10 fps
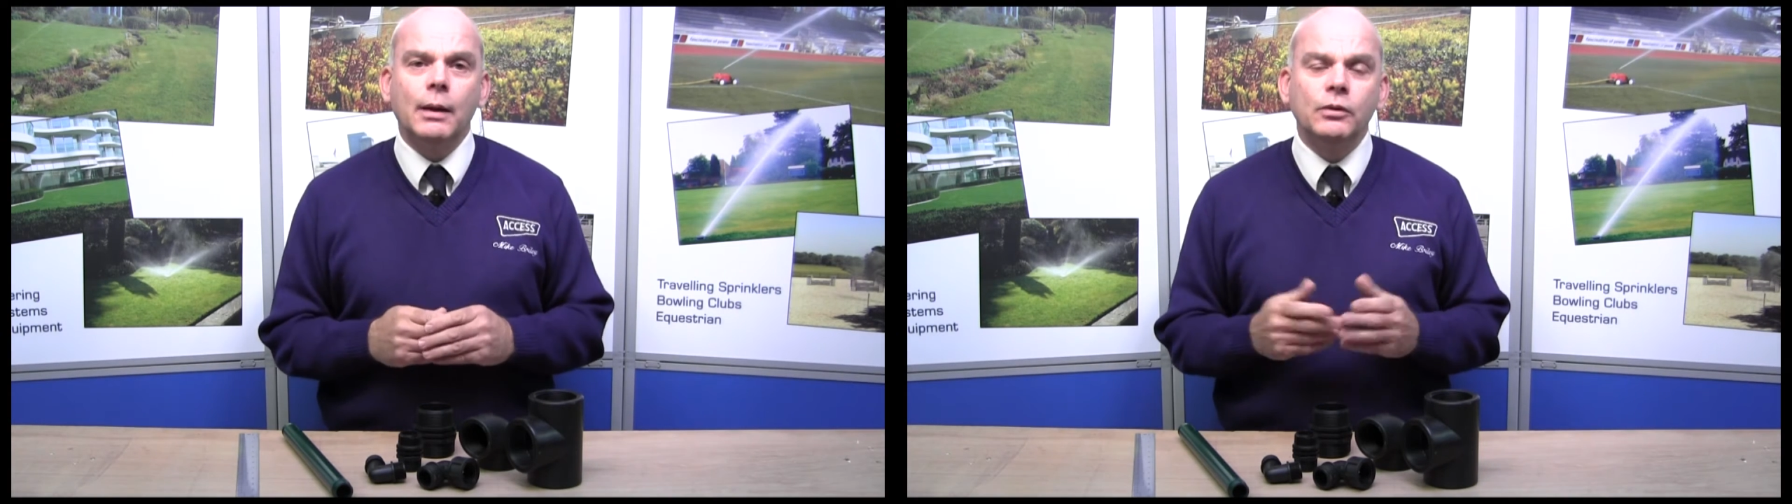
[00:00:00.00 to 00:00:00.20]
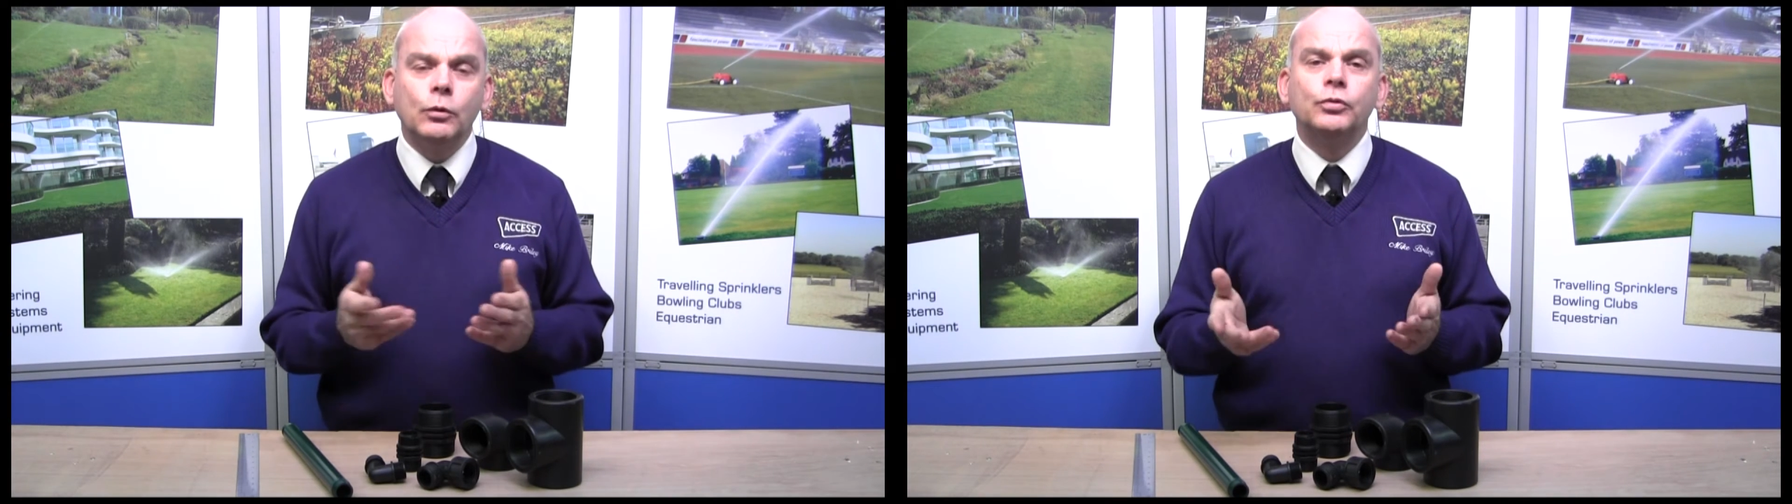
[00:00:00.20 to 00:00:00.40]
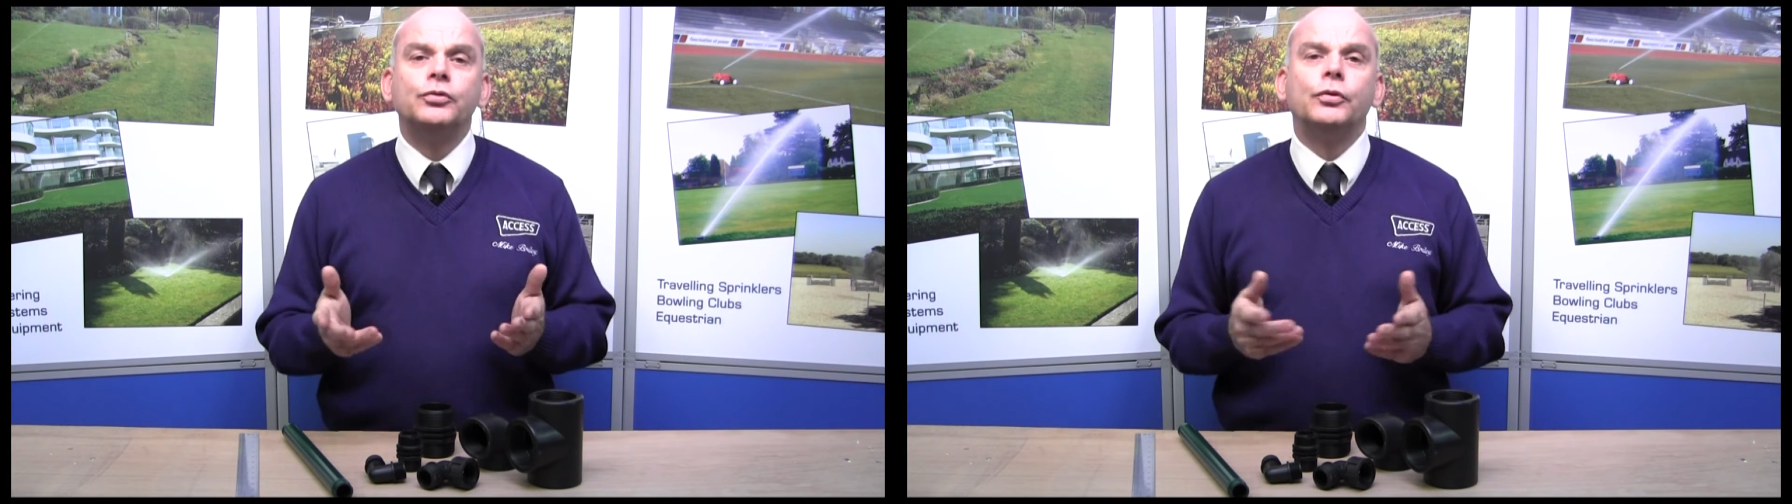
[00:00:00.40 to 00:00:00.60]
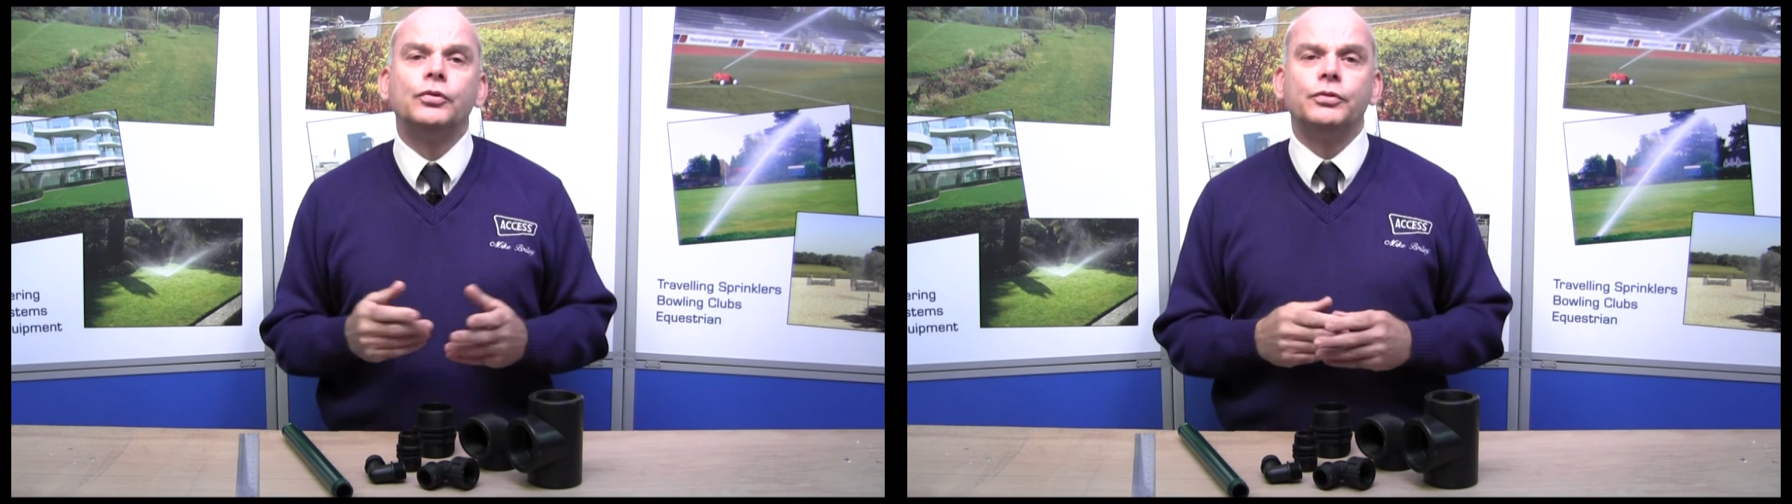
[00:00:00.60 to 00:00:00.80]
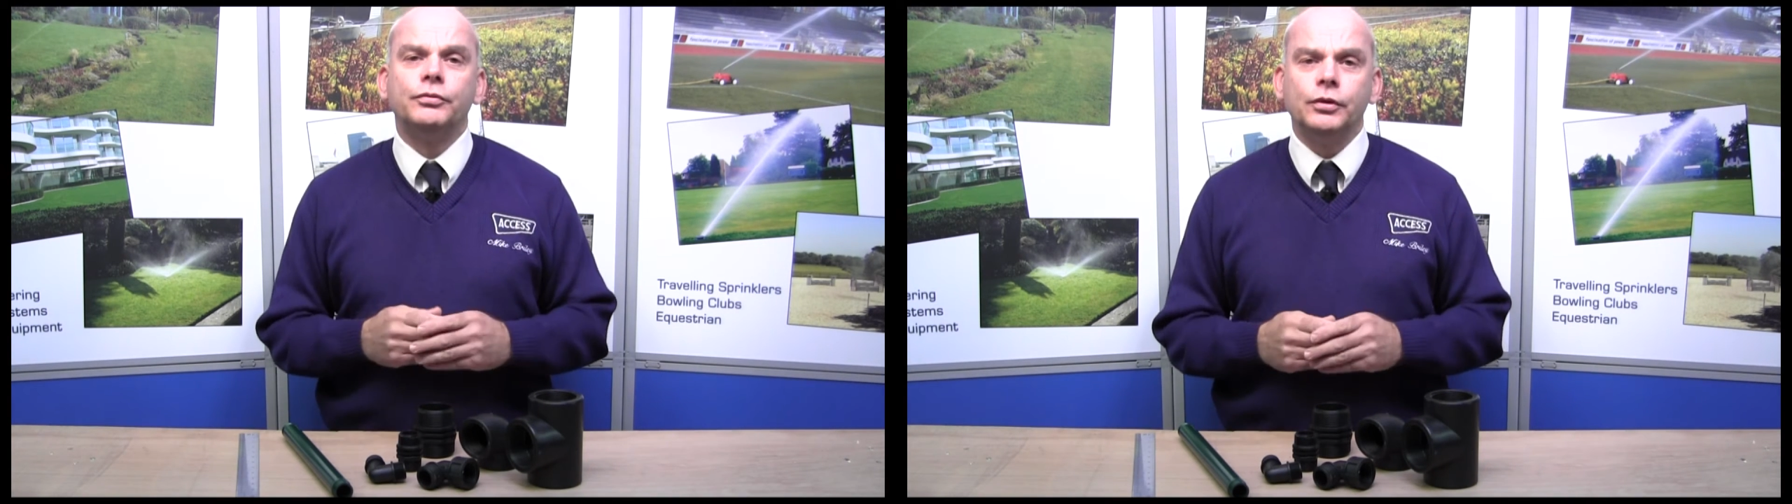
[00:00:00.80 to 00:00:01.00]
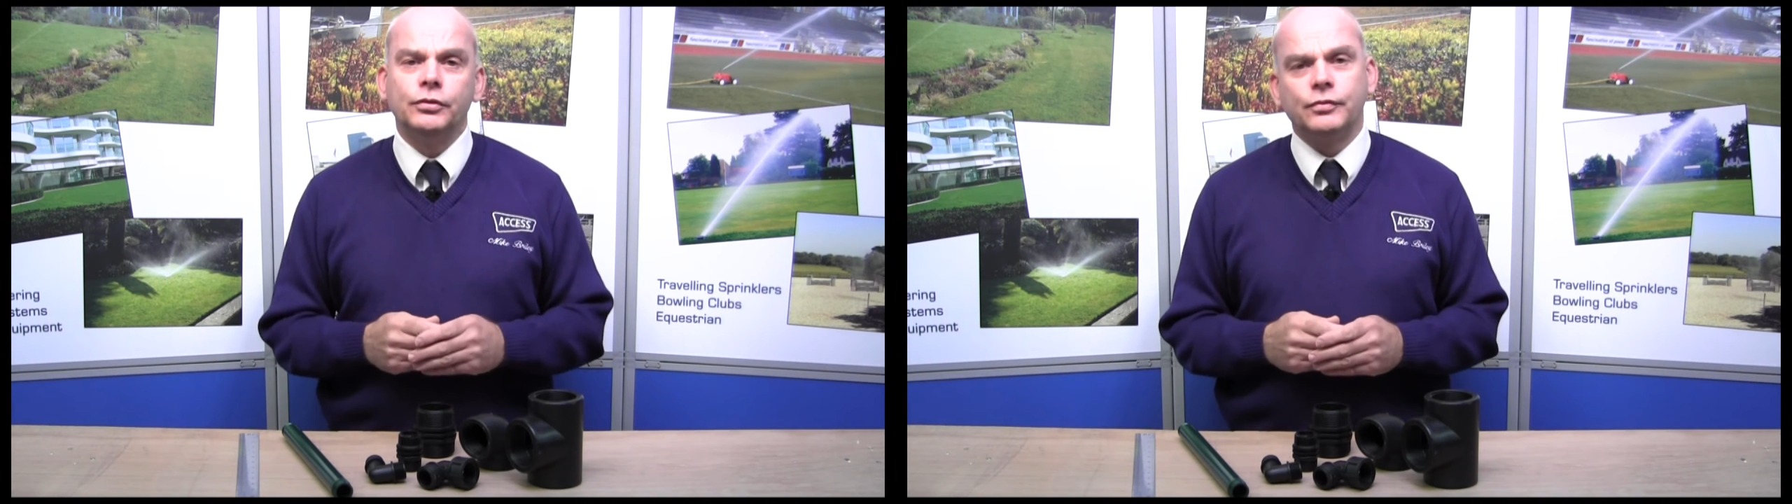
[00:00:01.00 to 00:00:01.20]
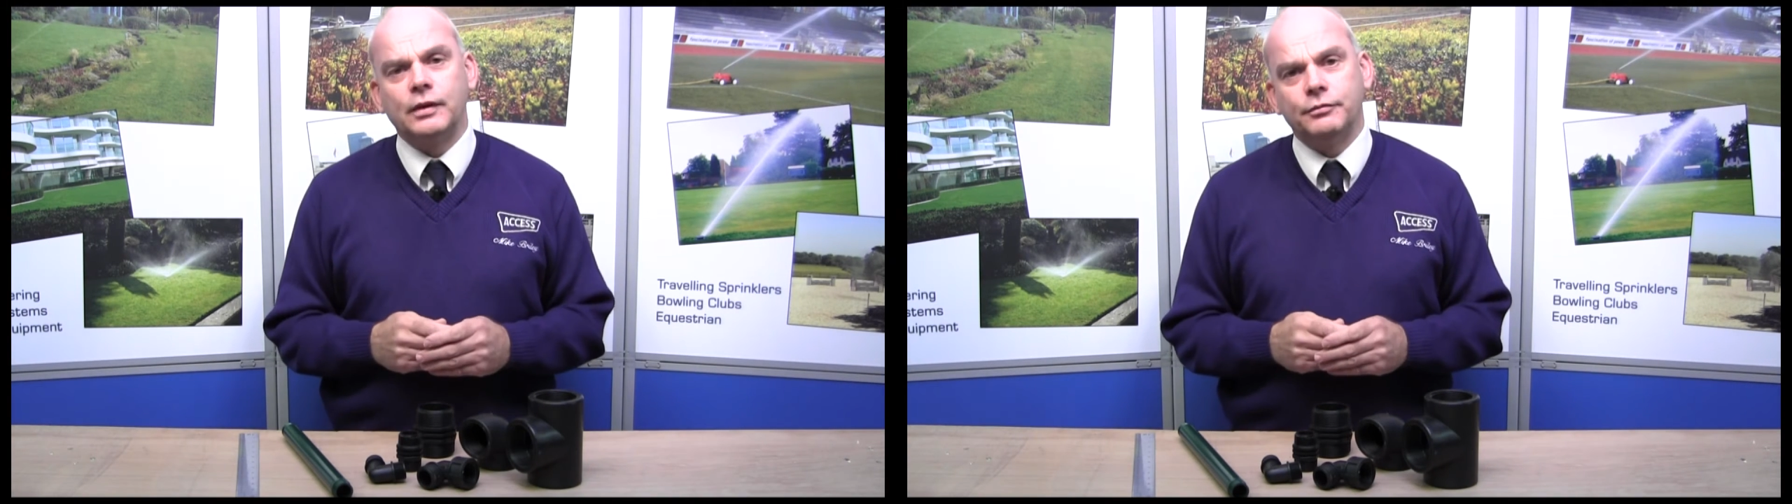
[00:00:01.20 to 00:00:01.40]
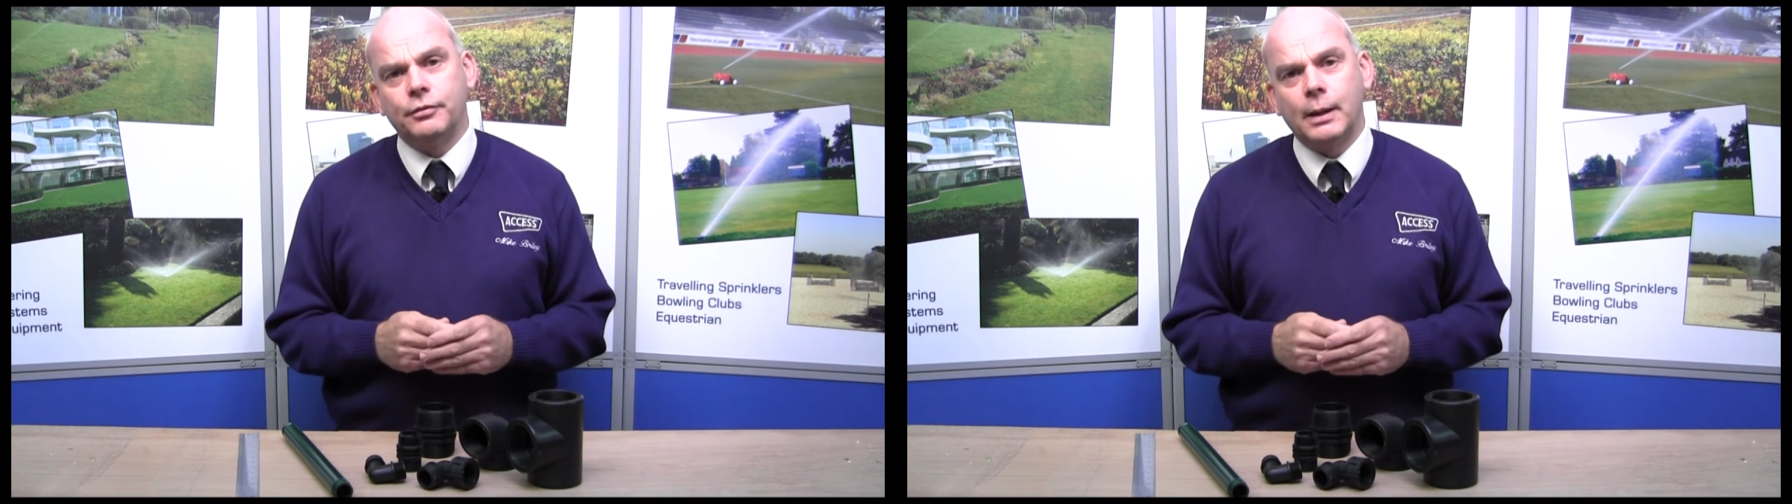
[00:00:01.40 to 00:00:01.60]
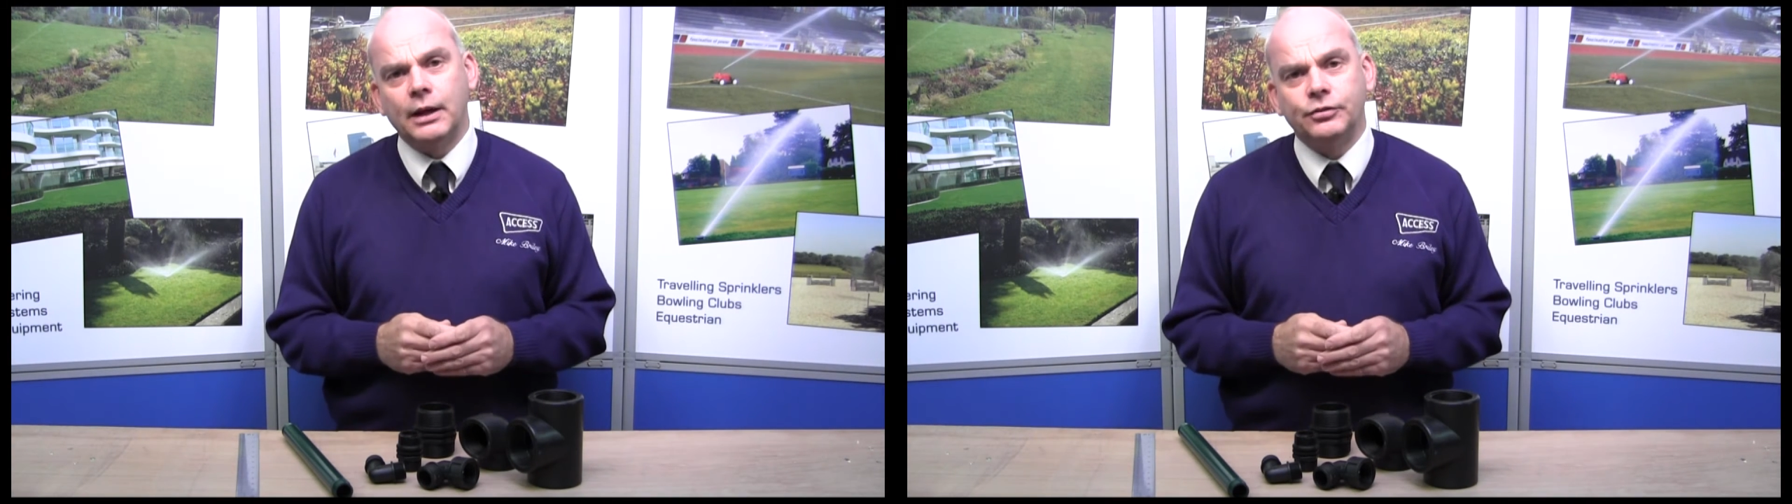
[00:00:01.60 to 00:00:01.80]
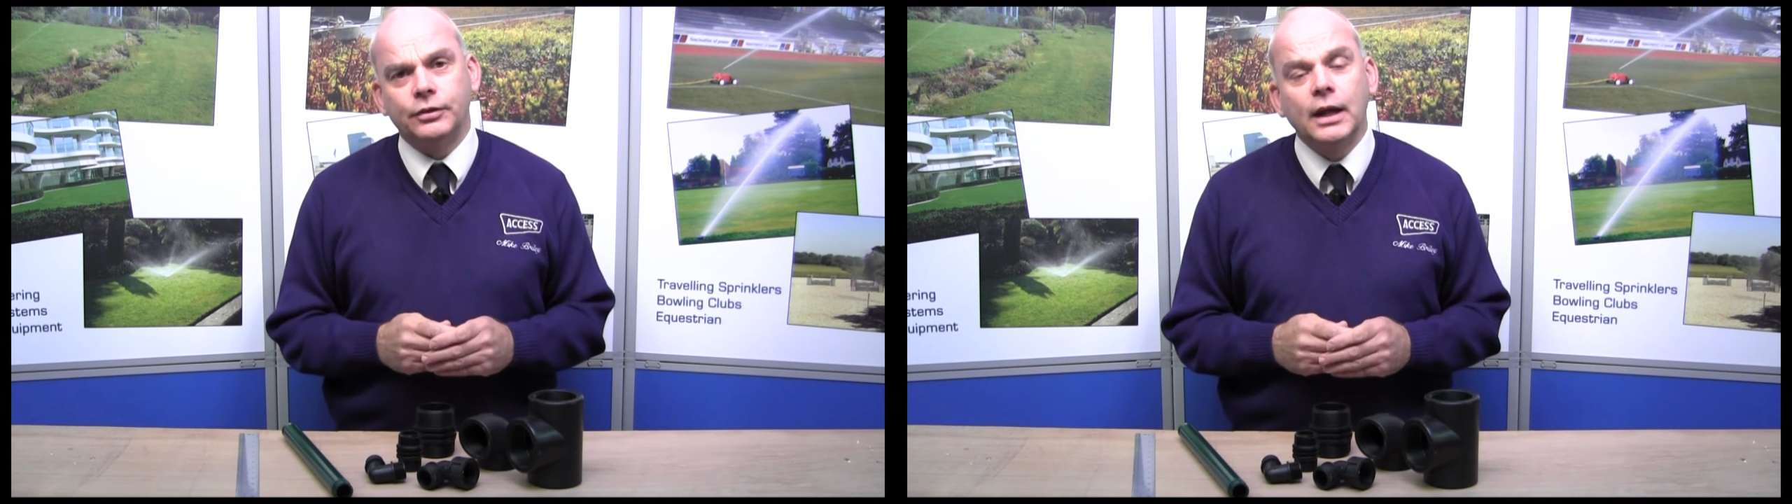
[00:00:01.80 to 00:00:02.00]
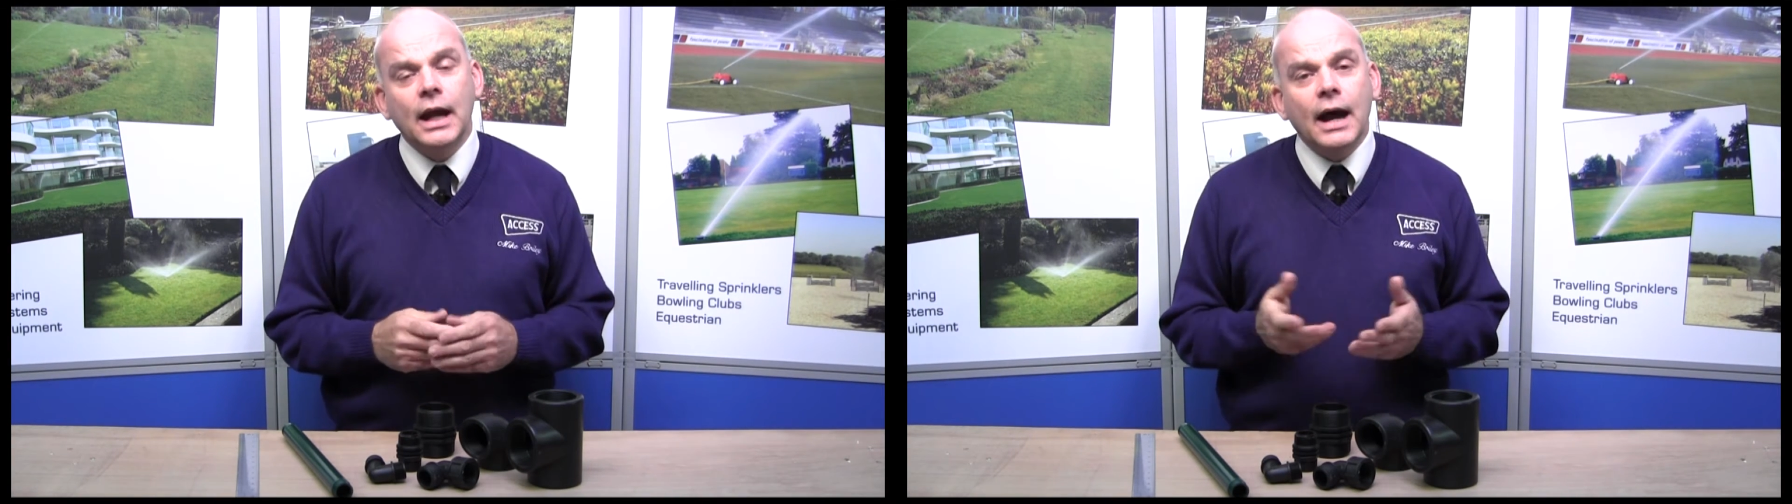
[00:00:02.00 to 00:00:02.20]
with all sorts of useful information,